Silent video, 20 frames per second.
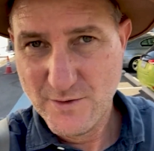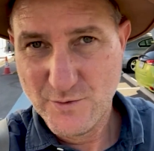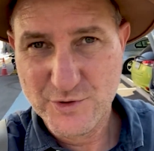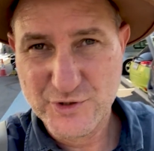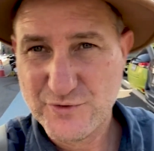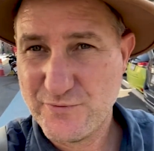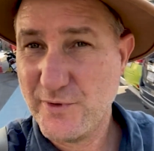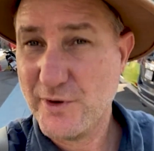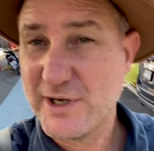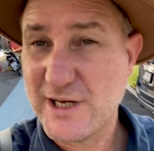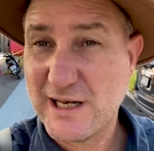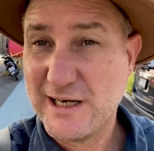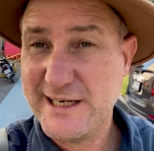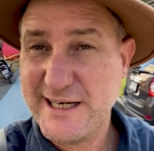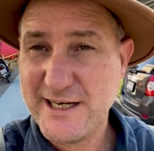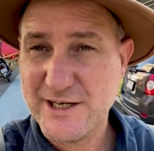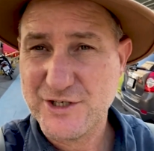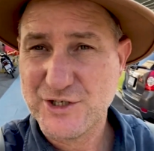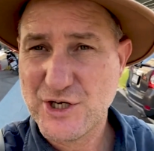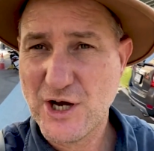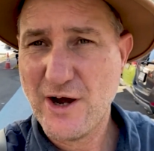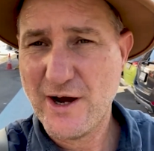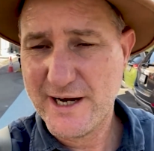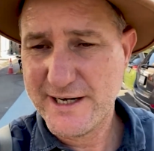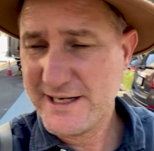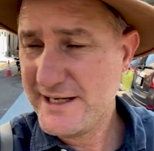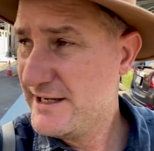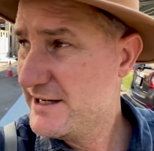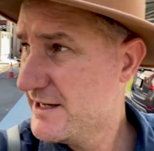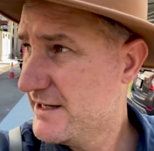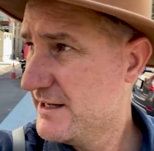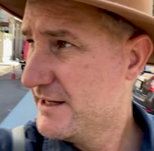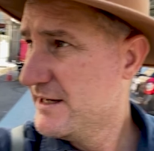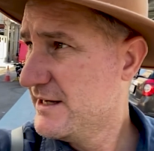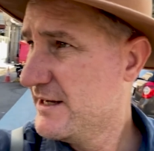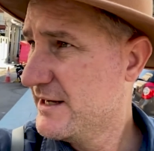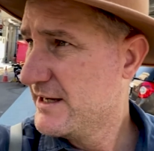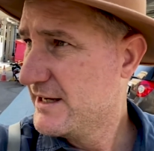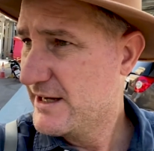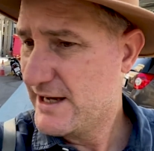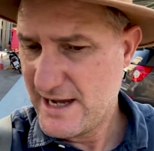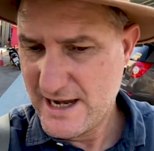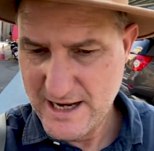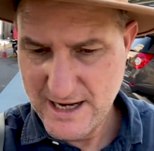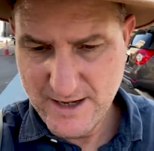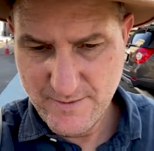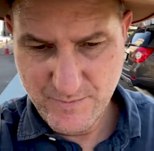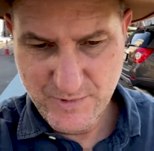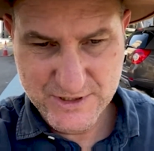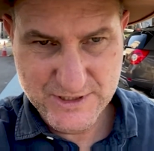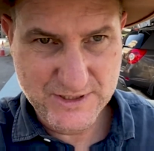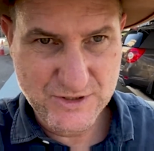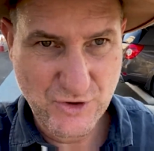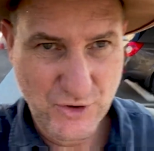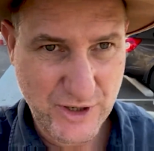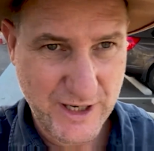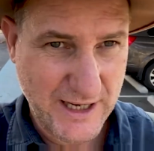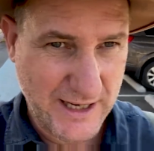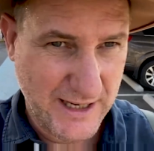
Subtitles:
It's very clean and tidy. It's not